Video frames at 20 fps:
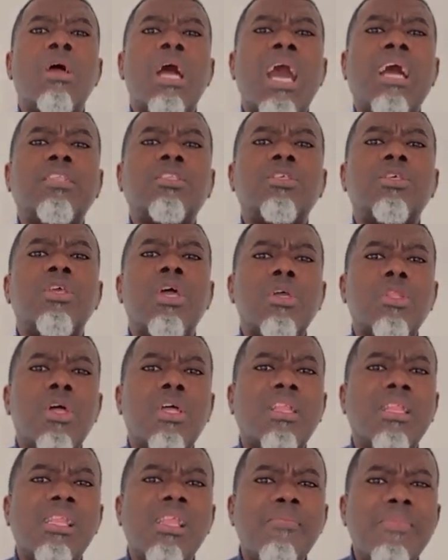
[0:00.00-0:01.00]
And you're
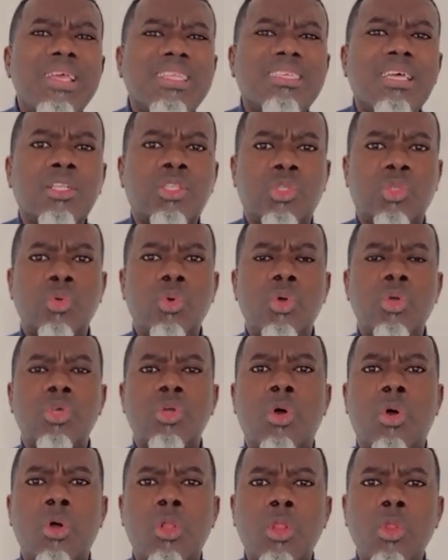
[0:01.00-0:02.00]
not limited to
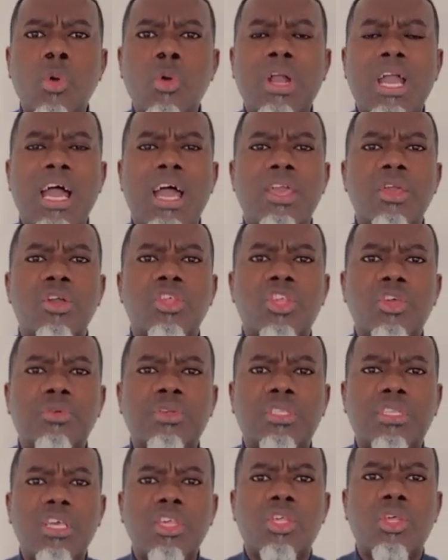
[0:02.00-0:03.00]
your local, your
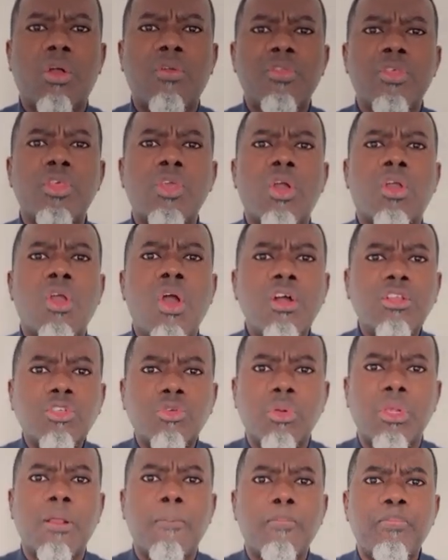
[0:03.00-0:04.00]
jurisdiction, your
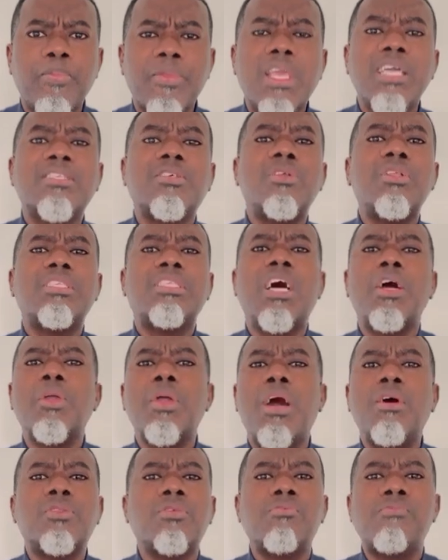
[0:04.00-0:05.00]
country. It's going to tell
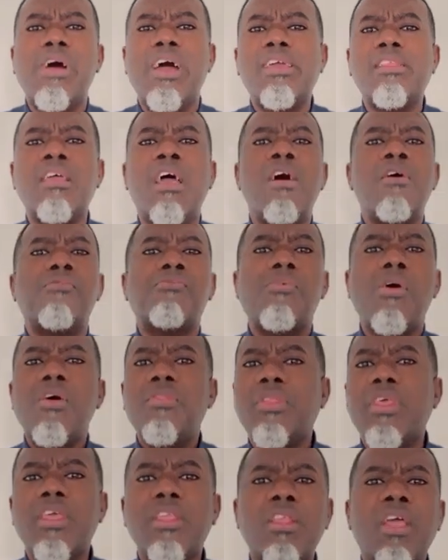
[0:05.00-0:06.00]
you how to find
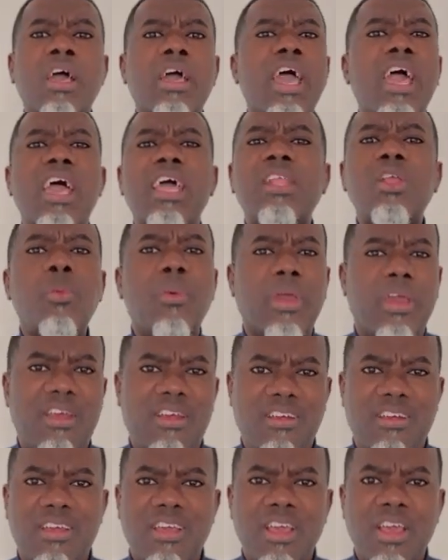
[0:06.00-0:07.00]
funding
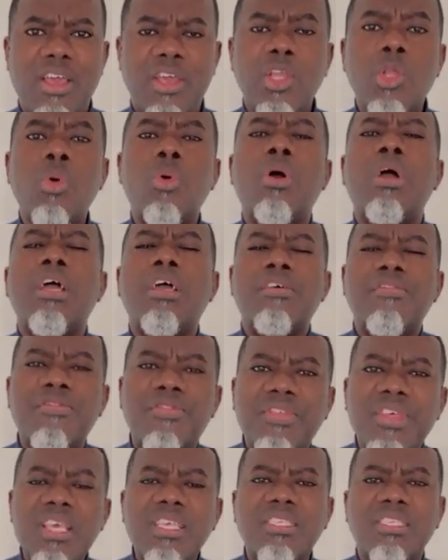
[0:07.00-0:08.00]
anywhere. You know,
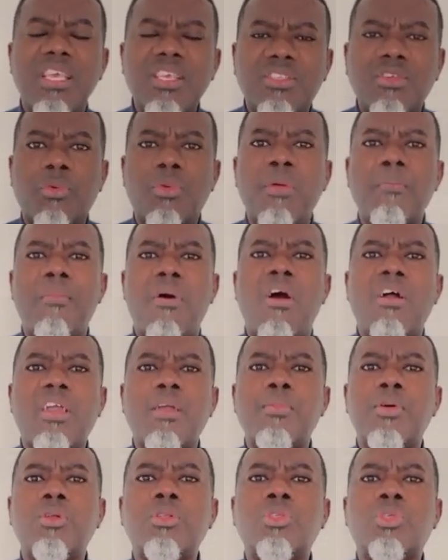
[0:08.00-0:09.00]
this is a
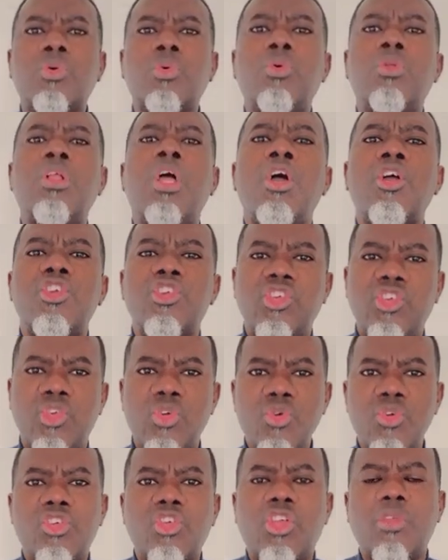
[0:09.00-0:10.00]
remarkable tool.
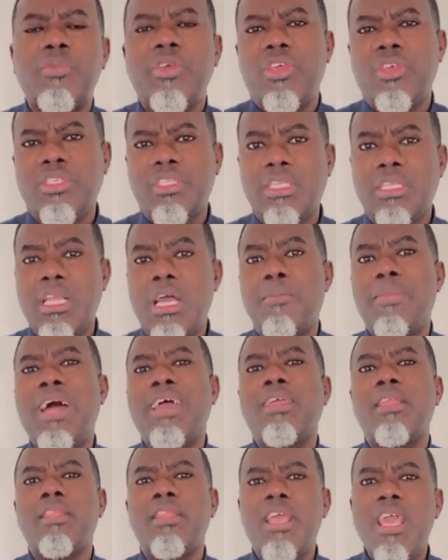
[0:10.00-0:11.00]
You should be using it. Now,
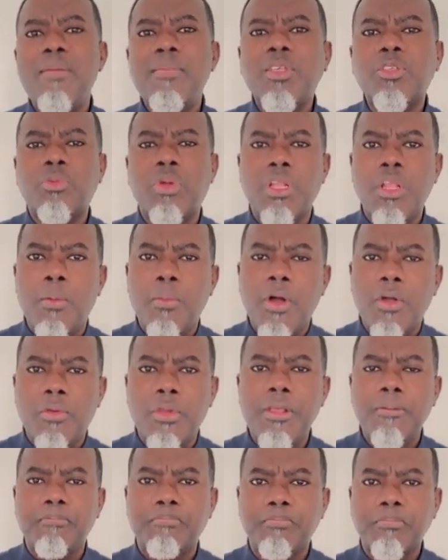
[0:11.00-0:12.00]
my name is Randall
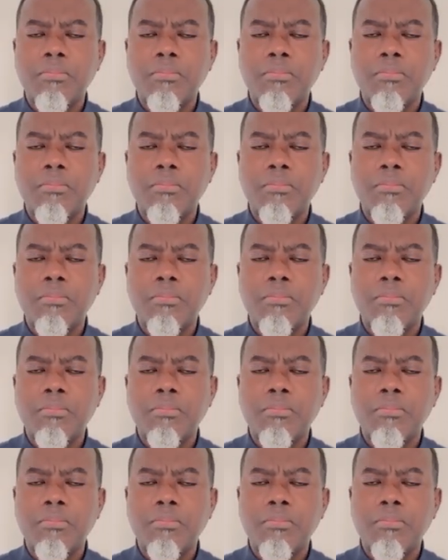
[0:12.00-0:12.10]
Mokri.